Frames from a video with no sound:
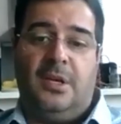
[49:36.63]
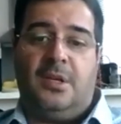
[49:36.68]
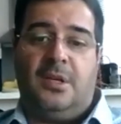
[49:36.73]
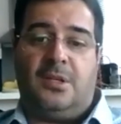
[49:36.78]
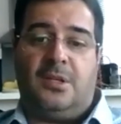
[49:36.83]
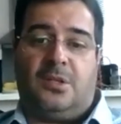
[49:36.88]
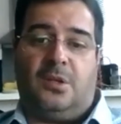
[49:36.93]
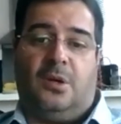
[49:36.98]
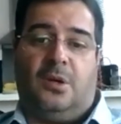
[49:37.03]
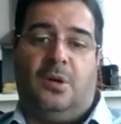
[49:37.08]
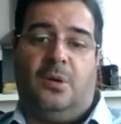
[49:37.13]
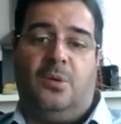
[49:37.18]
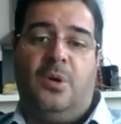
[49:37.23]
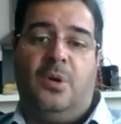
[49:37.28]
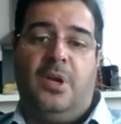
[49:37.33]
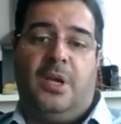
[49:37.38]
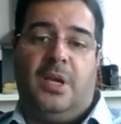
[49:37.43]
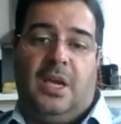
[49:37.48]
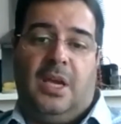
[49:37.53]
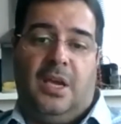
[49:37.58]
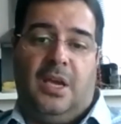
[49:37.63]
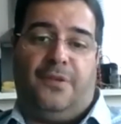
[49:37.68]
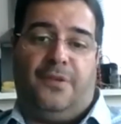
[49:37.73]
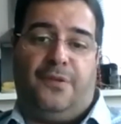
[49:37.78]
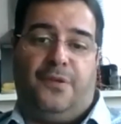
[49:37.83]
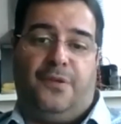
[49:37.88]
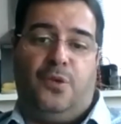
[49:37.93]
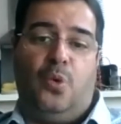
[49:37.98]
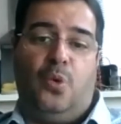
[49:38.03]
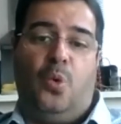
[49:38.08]
So
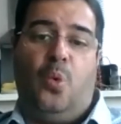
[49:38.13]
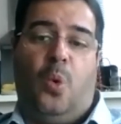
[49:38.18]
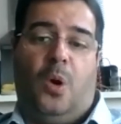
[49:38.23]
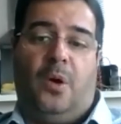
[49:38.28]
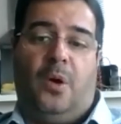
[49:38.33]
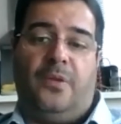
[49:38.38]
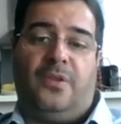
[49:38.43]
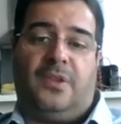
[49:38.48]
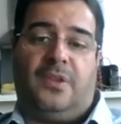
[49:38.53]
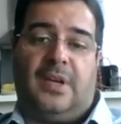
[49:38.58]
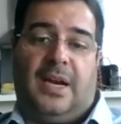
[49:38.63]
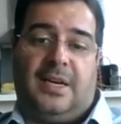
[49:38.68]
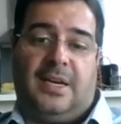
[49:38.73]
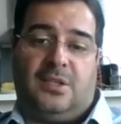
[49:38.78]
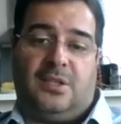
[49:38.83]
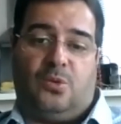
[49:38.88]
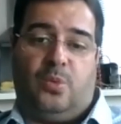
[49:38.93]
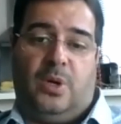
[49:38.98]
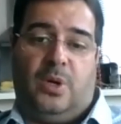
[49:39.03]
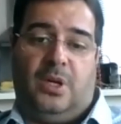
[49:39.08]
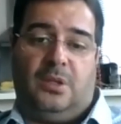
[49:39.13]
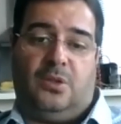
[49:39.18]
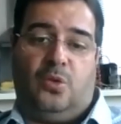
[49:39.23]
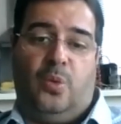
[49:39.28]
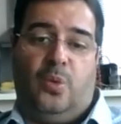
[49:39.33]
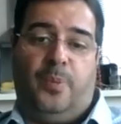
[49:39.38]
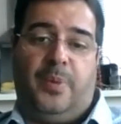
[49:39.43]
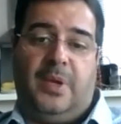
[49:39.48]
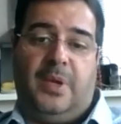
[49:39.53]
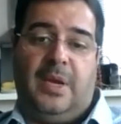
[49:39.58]
if you want as well
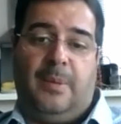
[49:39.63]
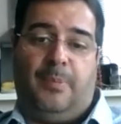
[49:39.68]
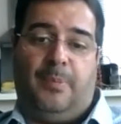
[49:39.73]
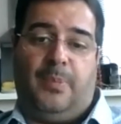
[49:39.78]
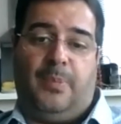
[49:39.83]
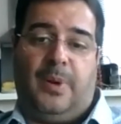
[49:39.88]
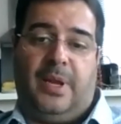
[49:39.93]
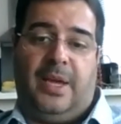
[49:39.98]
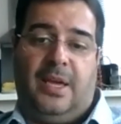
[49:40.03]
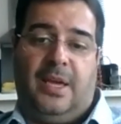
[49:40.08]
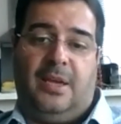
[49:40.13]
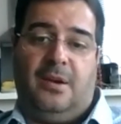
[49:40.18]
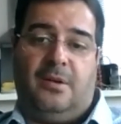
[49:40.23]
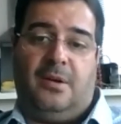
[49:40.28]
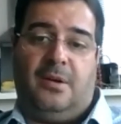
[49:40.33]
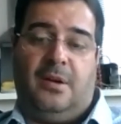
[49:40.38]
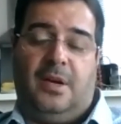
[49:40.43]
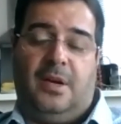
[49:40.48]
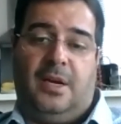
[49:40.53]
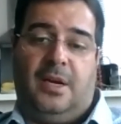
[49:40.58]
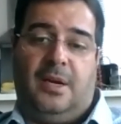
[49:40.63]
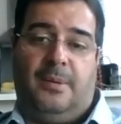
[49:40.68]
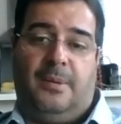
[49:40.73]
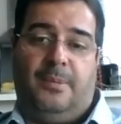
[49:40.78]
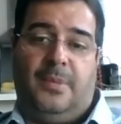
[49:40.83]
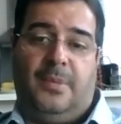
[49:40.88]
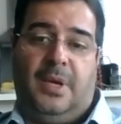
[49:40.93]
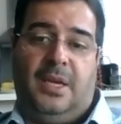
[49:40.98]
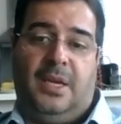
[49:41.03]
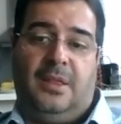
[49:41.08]
to be a player
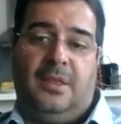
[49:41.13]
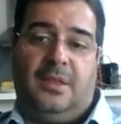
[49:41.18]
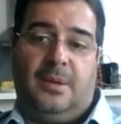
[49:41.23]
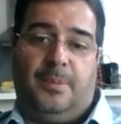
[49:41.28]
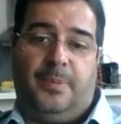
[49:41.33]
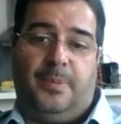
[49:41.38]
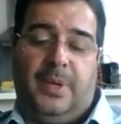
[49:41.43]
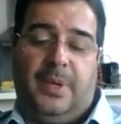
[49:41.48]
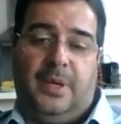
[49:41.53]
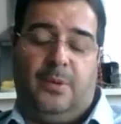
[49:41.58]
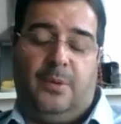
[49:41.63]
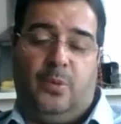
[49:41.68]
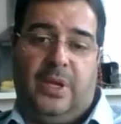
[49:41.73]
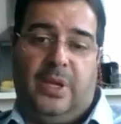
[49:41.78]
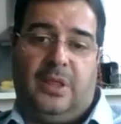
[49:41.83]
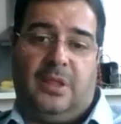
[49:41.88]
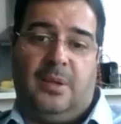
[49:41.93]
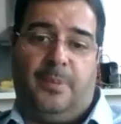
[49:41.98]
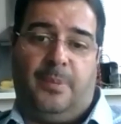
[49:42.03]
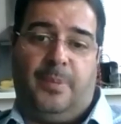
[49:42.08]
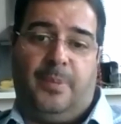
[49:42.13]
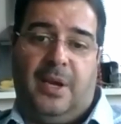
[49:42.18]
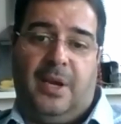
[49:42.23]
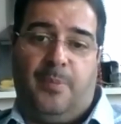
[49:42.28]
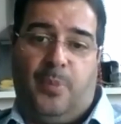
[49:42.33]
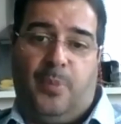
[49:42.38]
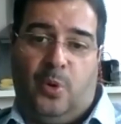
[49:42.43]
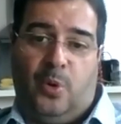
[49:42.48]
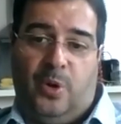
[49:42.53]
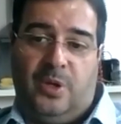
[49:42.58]
with the
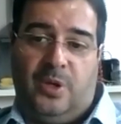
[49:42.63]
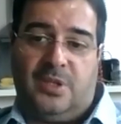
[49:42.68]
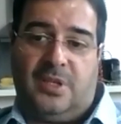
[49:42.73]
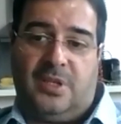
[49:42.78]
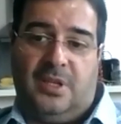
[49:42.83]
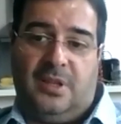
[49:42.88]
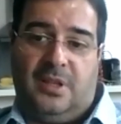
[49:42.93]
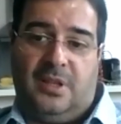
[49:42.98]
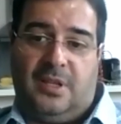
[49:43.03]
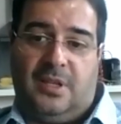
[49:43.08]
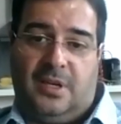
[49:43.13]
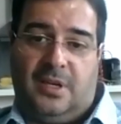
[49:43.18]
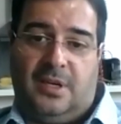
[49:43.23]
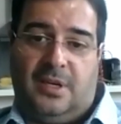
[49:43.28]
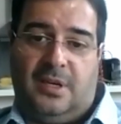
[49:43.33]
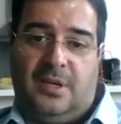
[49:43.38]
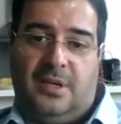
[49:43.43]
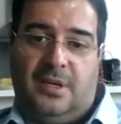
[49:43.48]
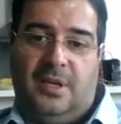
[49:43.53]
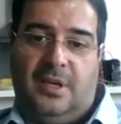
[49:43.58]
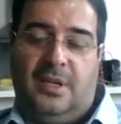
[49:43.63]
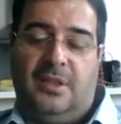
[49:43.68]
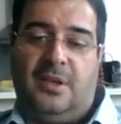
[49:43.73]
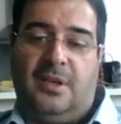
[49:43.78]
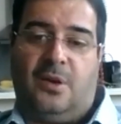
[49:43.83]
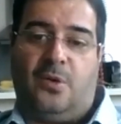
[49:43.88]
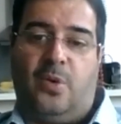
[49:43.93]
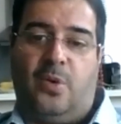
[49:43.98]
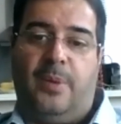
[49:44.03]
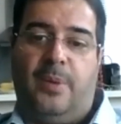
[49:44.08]
big boys in
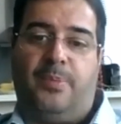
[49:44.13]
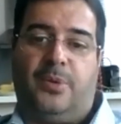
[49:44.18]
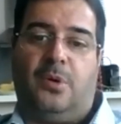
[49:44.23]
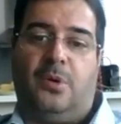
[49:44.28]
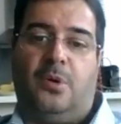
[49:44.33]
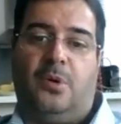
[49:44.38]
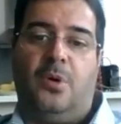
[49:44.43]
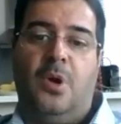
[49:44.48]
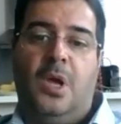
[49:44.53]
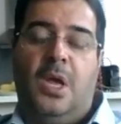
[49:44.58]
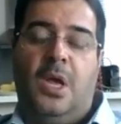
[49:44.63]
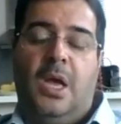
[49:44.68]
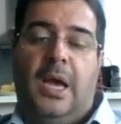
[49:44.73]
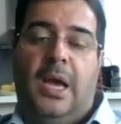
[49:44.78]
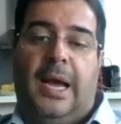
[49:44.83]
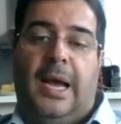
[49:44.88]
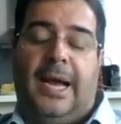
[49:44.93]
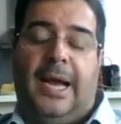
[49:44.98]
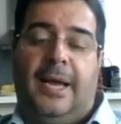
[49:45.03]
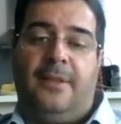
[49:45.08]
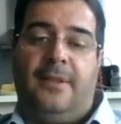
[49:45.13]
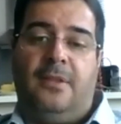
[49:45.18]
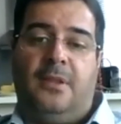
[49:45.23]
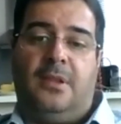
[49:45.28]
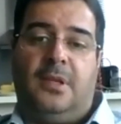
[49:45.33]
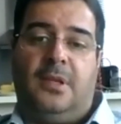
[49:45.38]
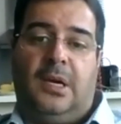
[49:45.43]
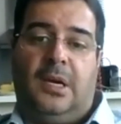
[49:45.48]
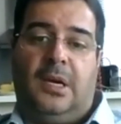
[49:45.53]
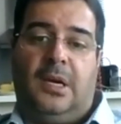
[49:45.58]
the crypto, and
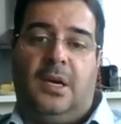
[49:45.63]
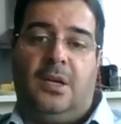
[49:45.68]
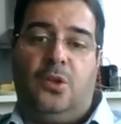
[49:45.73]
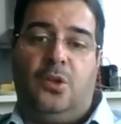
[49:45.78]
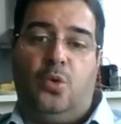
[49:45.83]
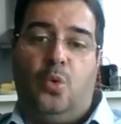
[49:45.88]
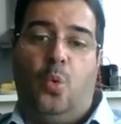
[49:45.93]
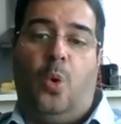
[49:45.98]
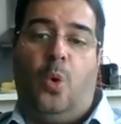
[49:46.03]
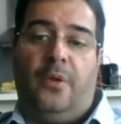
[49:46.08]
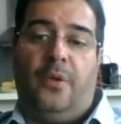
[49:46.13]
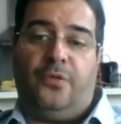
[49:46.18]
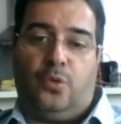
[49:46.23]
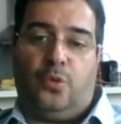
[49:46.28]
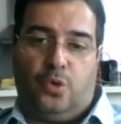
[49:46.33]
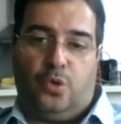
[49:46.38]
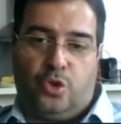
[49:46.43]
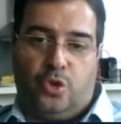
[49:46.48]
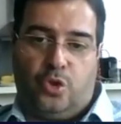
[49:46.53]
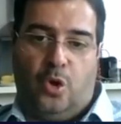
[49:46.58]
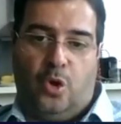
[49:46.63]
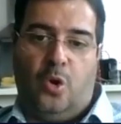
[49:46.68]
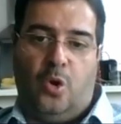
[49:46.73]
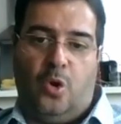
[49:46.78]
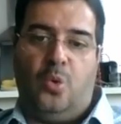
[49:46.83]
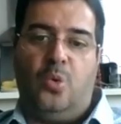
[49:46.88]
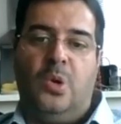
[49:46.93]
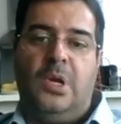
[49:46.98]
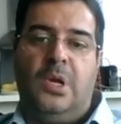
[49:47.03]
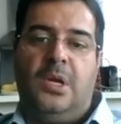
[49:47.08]
you want to
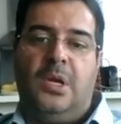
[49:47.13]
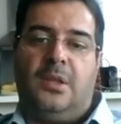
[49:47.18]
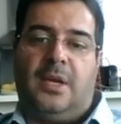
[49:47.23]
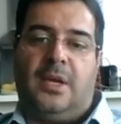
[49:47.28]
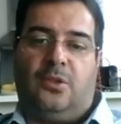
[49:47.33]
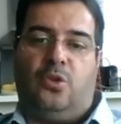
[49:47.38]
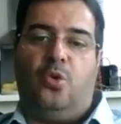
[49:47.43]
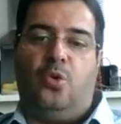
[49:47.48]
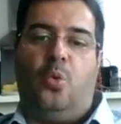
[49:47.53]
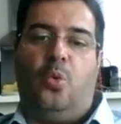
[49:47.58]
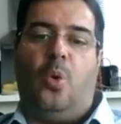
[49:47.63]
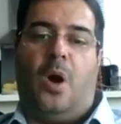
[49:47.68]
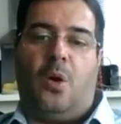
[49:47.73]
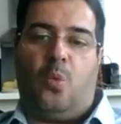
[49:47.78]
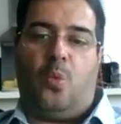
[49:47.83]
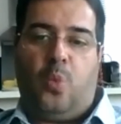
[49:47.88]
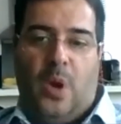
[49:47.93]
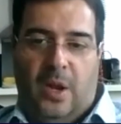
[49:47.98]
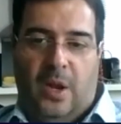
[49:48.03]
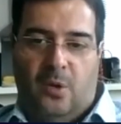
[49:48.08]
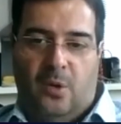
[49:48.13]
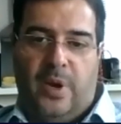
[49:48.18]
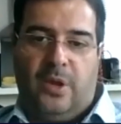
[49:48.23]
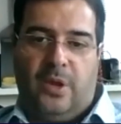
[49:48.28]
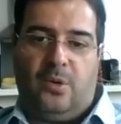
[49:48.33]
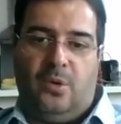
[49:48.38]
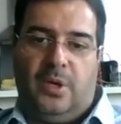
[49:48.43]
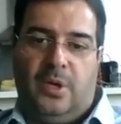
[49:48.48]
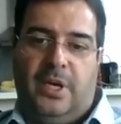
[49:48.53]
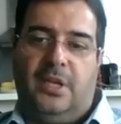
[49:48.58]
show that you are well
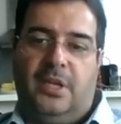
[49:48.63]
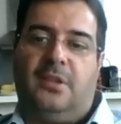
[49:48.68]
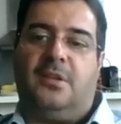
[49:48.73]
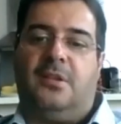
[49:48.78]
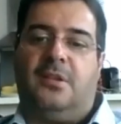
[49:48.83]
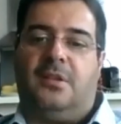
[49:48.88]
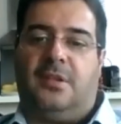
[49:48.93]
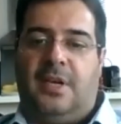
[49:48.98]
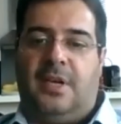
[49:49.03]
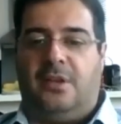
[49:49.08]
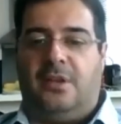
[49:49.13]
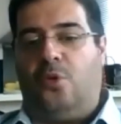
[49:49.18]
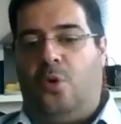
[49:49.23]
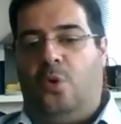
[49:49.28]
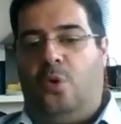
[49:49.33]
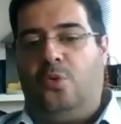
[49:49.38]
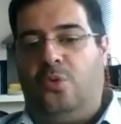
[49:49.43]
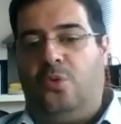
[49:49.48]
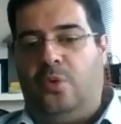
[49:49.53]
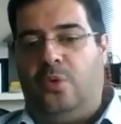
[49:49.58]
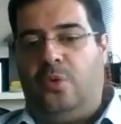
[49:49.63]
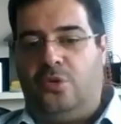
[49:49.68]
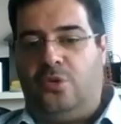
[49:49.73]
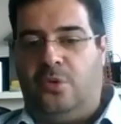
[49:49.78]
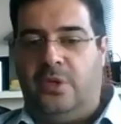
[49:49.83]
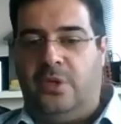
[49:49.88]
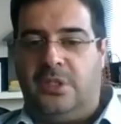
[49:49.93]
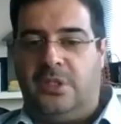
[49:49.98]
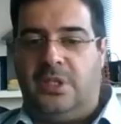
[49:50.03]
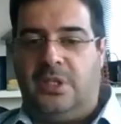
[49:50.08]
regulated, then go to a
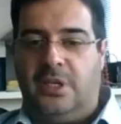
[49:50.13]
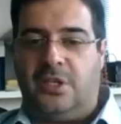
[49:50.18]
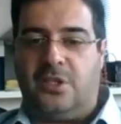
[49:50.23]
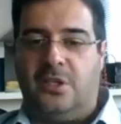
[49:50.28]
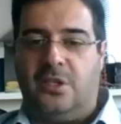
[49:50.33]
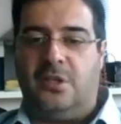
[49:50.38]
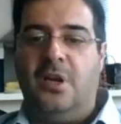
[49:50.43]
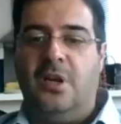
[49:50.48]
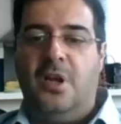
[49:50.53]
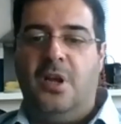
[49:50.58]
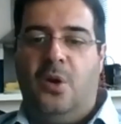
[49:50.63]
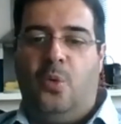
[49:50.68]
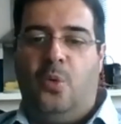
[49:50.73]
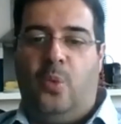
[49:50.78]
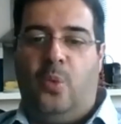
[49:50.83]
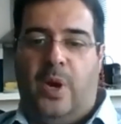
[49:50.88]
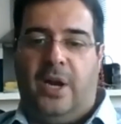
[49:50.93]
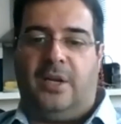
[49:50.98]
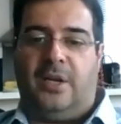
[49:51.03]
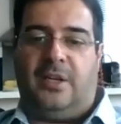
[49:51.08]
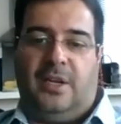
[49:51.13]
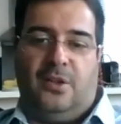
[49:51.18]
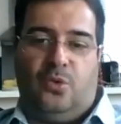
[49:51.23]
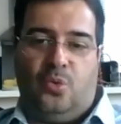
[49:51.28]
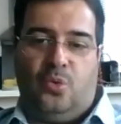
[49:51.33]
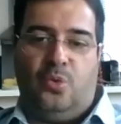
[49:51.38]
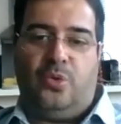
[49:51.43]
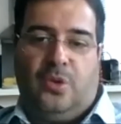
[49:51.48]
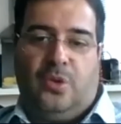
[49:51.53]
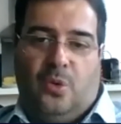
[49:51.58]
jurisdiction where they
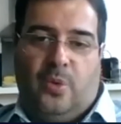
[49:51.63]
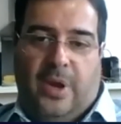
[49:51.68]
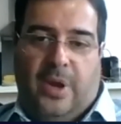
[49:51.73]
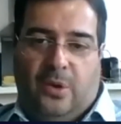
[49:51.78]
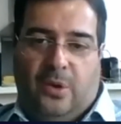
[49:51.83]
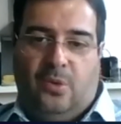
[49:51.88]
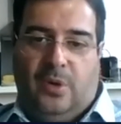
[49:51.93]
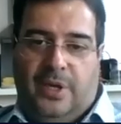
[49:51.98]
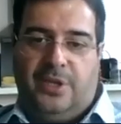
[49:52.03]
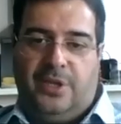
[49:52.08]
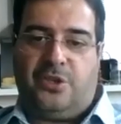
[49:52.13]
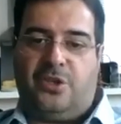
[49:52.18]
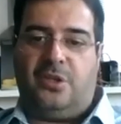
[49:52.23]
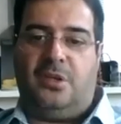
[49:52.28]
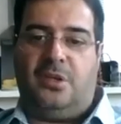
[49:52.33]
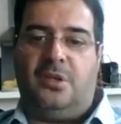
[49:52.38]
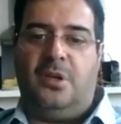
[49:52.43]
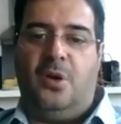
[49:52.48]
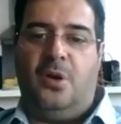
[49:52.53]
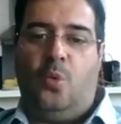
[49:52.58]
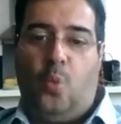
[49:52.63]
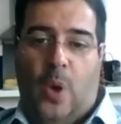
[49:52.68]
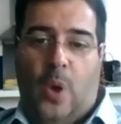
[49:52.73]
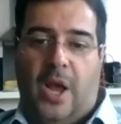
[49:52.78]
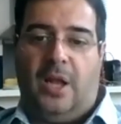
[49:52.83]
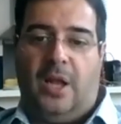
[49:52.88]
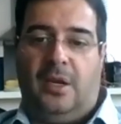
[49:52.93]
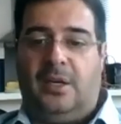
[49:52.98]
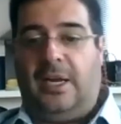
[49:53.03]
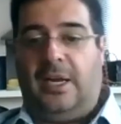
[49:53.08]
do the regulation
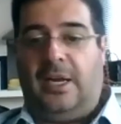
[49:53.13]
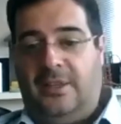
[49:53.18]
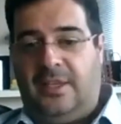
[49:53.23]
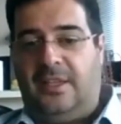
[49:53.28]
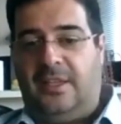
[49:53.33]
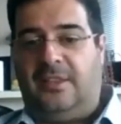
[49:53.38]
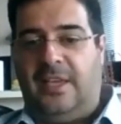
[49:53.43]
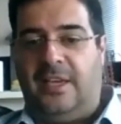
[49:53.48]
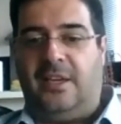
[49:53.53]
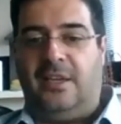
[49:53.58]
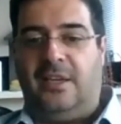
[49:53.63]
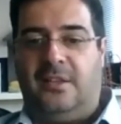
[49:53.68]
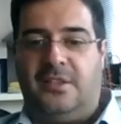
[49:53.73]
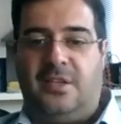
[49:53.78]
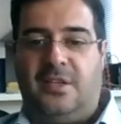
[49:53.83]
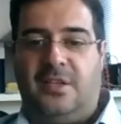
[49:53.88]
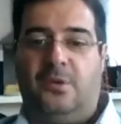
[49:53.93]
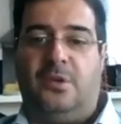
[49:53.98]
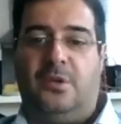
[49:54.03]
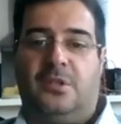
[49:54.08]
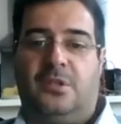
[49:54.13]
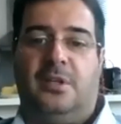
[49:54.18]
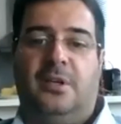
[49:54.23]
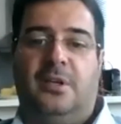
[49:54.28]
well and they take it seriously.